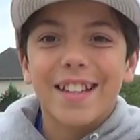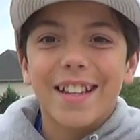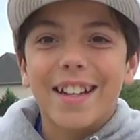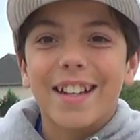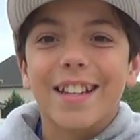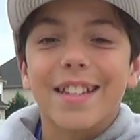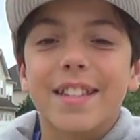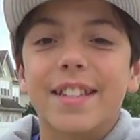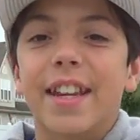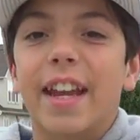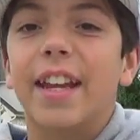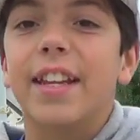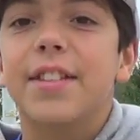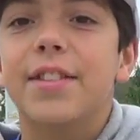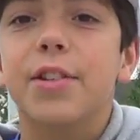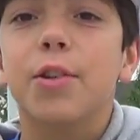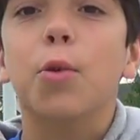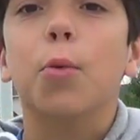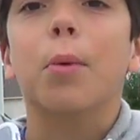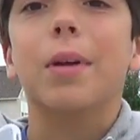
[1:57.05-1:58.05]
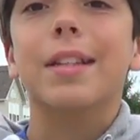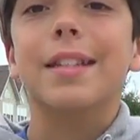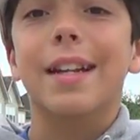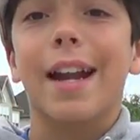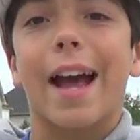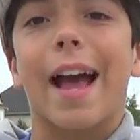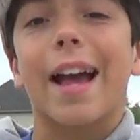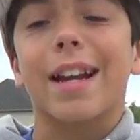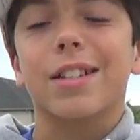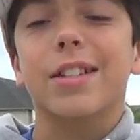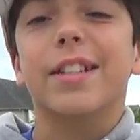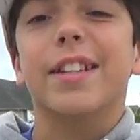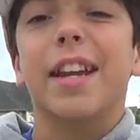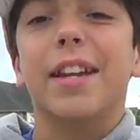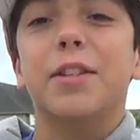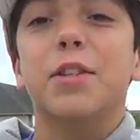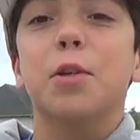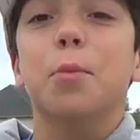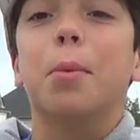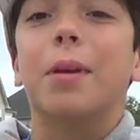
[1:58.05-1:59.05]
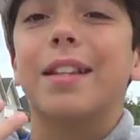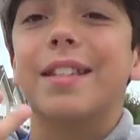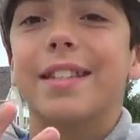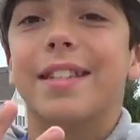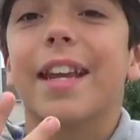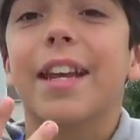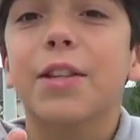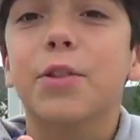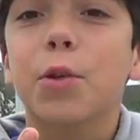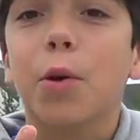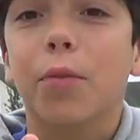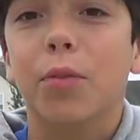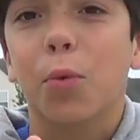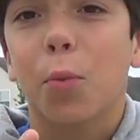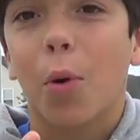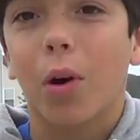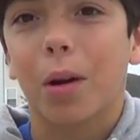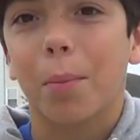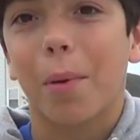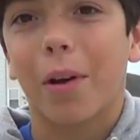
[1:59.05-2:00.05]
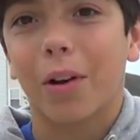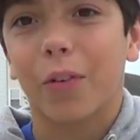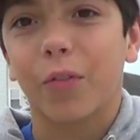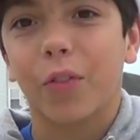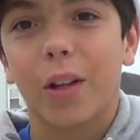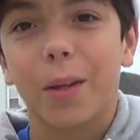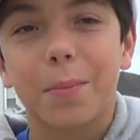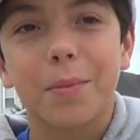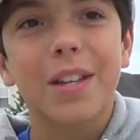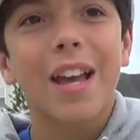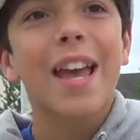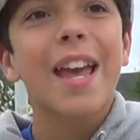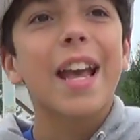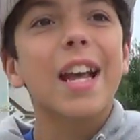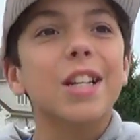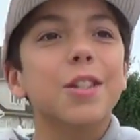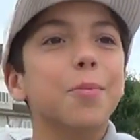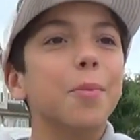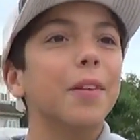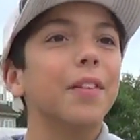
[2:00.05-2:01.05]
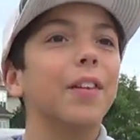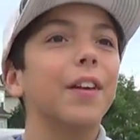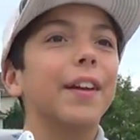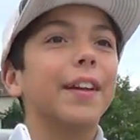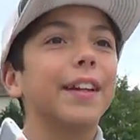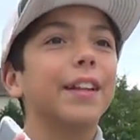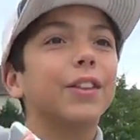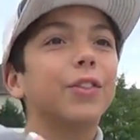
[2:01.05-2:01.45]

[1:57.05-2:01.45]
it is day two. Well, it's not actually day two, but it's day two of the water bottle flips. It's been like